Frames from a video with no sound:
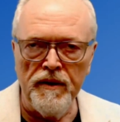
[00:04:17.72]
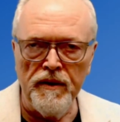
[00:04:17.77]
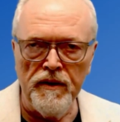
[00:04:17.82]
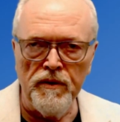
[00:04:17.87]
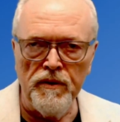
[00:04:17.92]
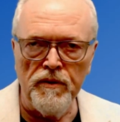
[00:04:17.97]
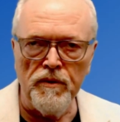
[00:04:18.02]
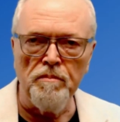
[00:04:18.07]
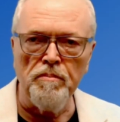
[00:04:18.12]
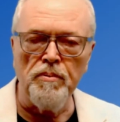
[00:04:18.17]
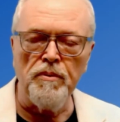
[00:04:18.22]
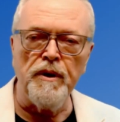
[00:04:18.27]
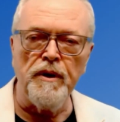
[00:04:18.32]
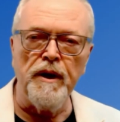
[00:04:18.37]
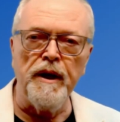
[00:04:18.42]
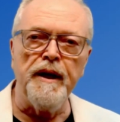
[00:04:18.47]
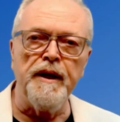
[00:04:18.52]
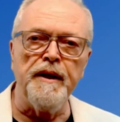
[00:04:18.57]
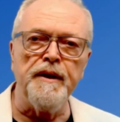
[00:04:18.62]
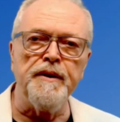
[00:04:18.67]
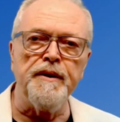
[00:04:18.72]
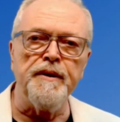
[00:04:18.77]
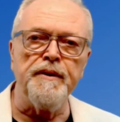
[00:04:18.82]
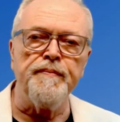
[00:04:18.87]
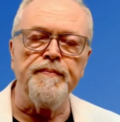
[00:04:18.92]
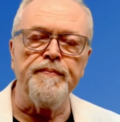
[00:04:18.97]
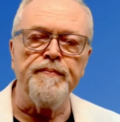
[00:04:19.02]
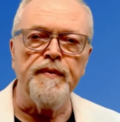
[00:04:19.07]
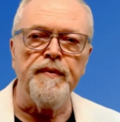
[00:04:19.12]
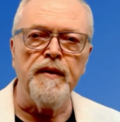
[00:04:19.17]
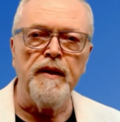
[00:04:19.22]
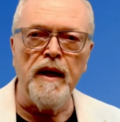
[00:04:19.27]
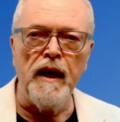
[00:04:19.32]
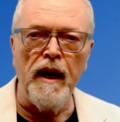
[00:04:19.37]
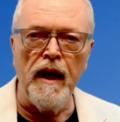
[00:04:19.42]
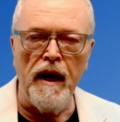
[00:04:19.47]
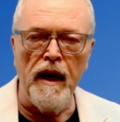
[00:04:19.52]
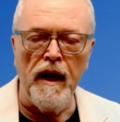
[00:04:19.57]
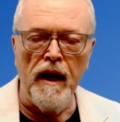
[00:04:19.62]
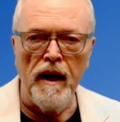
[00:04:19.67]
your brand.
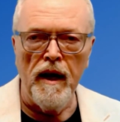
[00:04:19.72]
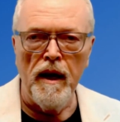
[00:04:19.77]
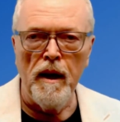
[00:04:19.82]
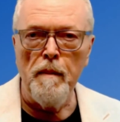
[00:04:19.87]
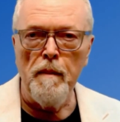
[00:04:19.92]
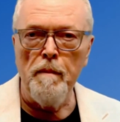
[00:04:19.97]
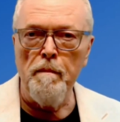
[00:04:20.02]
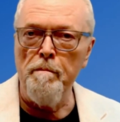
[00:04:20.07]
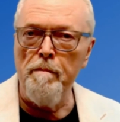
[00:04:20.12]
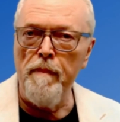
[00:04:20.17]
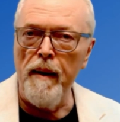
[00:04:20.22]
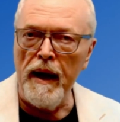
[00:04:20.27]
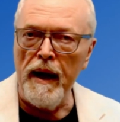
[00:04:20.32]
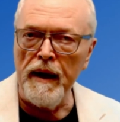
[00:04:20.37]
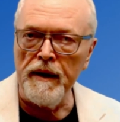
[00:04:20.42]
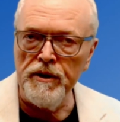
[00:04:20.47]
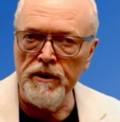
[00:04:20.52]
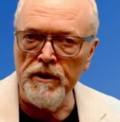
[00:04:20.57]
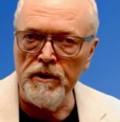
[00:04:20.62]
Yeah, back to your